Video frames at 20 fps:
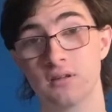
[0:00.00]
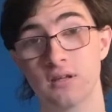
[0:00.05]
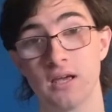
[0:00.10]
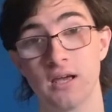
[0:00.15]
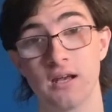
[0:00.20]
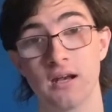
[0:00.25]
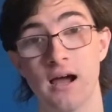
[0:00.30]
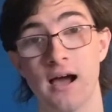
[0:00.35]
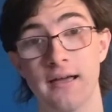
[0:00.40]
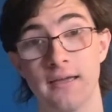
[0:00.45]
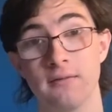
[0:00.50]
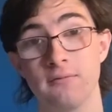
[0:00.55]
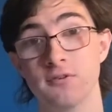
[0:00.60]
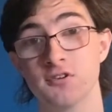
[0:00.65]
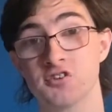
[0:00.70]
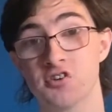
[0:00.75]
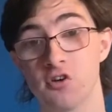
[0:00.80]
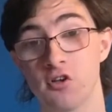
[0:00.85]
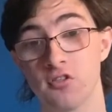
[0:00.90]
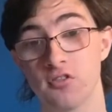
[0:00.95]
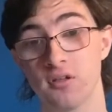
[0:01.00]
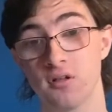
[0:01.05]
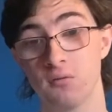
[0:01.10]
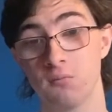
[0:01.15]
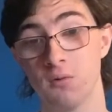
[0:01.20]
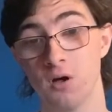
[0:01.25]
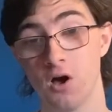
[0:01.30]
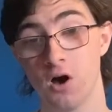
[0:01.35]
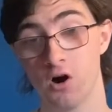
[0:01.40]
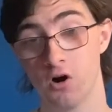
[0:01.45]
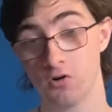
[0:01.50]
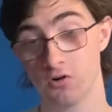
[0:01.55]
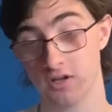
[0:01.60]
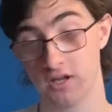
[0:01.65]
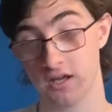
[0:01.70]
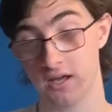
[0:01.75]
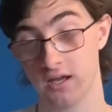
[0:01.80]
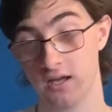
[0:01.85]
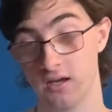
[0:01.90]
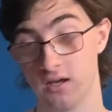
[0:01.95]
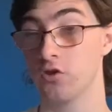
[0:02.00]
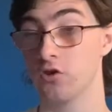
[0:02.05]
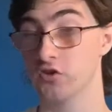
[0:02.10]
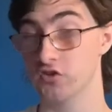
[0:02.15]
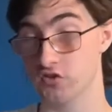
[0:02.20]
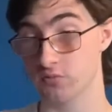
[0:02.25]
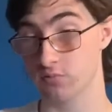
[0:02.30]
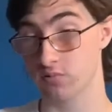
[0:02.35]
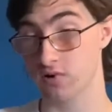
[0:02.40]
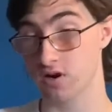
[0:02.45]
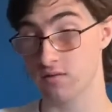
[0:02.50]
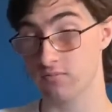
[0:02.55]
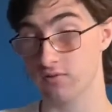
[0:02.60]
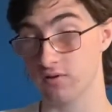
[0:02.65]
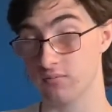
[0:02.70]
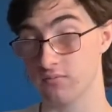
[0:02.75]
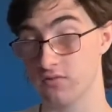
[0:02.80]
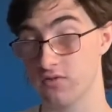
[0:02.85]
and I even told them, okay, here's the problem.